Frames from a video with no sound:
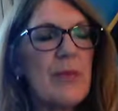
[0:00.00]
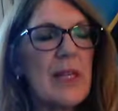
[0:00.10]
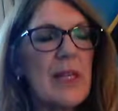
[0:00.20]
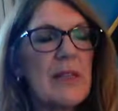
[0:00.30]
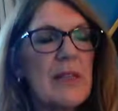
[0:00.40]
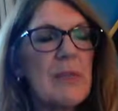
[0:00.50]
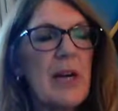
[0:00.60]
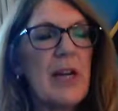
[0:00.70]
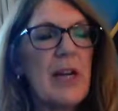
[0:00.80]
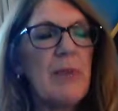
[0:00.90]

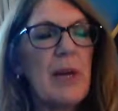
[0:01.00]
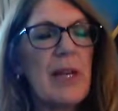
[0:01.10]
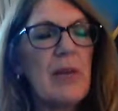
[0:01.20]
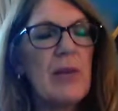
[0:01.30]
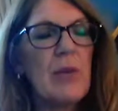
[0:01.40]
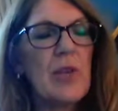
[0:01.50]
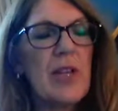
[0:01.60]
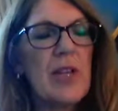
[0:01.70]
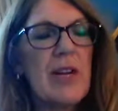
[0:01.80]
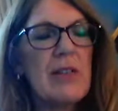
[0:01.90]
inspired by Walter
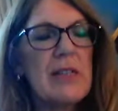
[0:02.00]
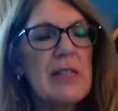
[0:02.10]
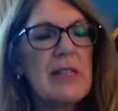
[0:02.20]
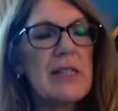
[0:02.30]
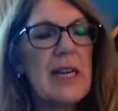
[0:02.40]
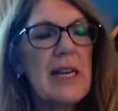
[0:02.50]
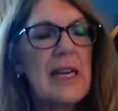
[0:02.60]
Harris's